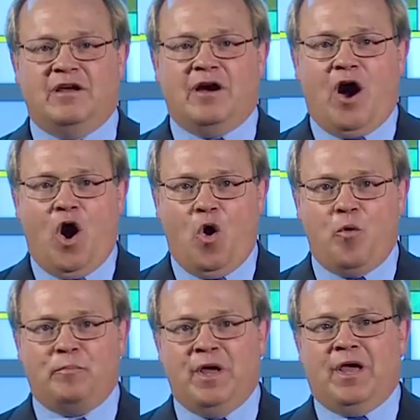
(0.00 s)

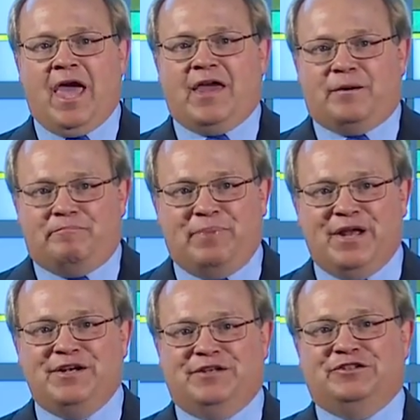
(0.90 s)
hope, and
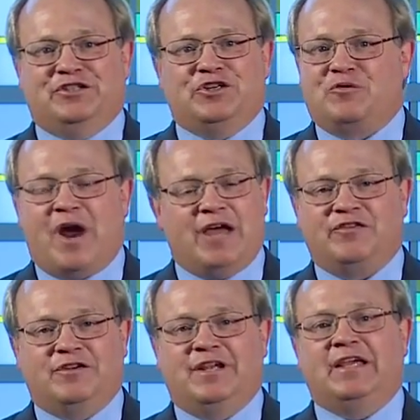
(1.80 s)
abundant
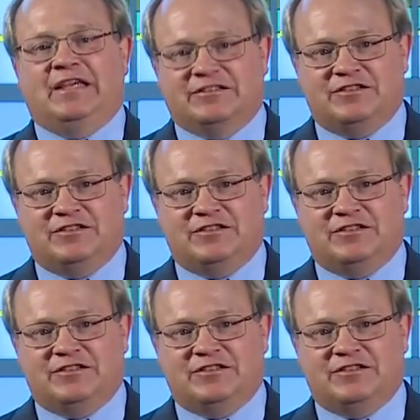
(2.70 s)
generosity is